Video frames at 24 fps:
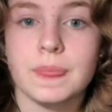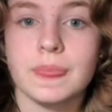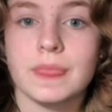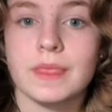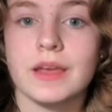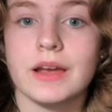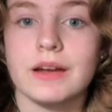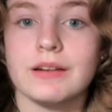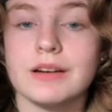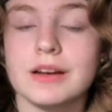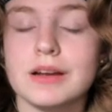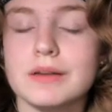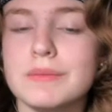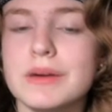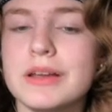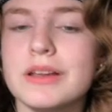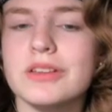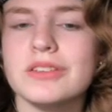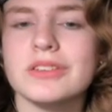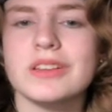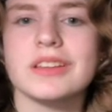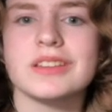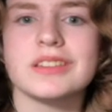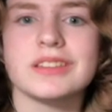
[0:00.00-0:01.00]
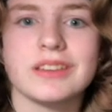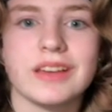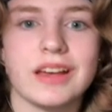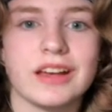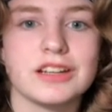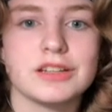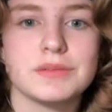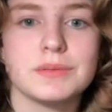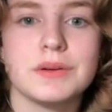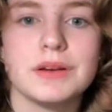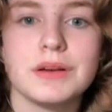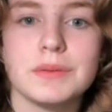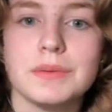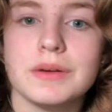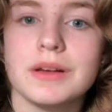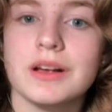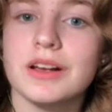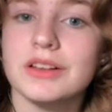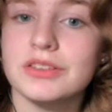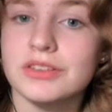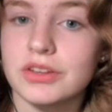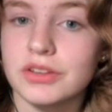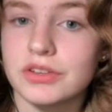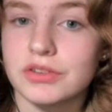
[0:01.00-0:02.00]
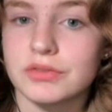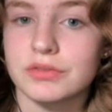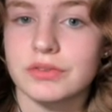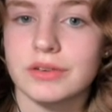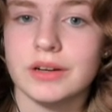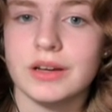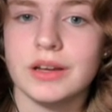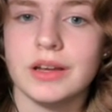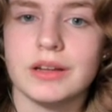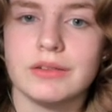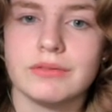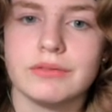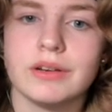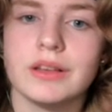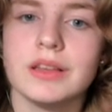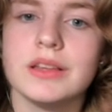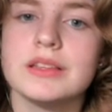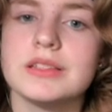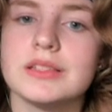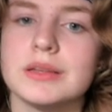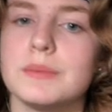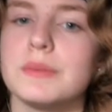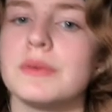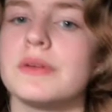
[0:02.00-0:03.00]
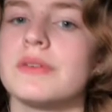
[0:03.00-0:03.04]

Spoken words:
I recommend using Sketchbook because it's free and really simple